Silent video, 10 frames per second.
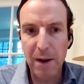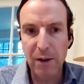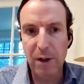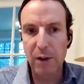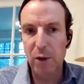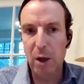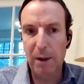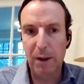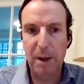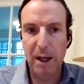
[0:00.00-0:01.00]
I think the stocks go up
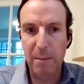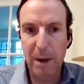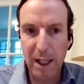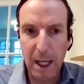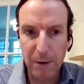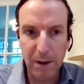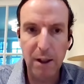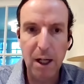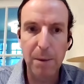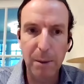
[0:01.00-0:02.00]
because my my name's on the
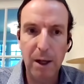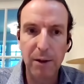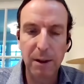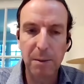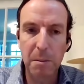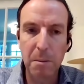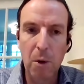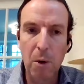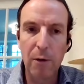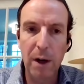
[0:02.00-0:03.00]
top of the press release, but
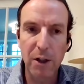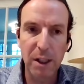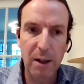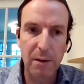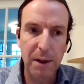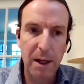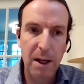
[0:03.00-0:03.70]
more a function of